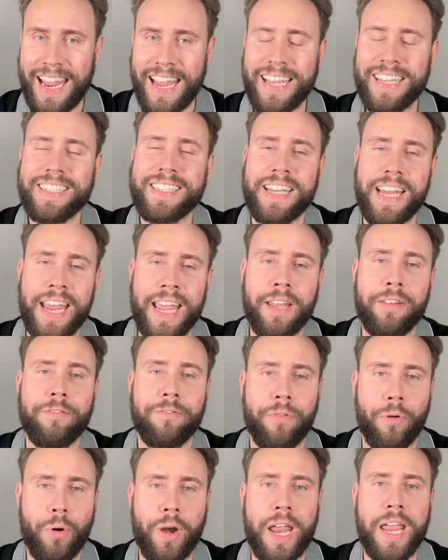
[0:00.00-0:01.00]
is in
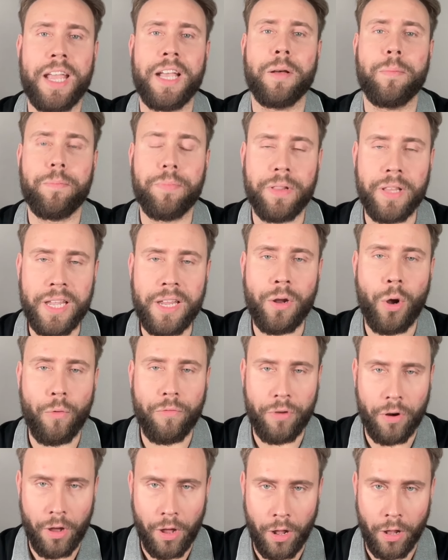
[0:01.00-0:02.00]
for a complete
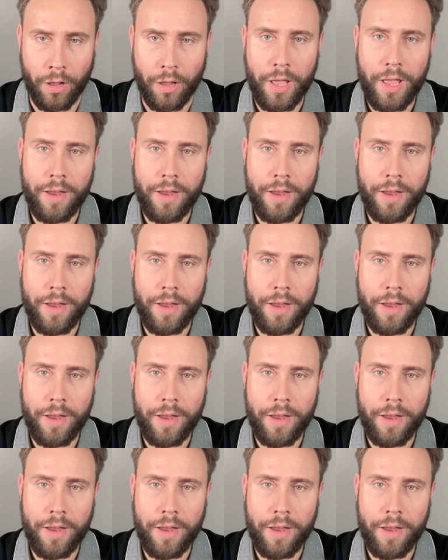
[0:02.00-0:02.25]
overhaul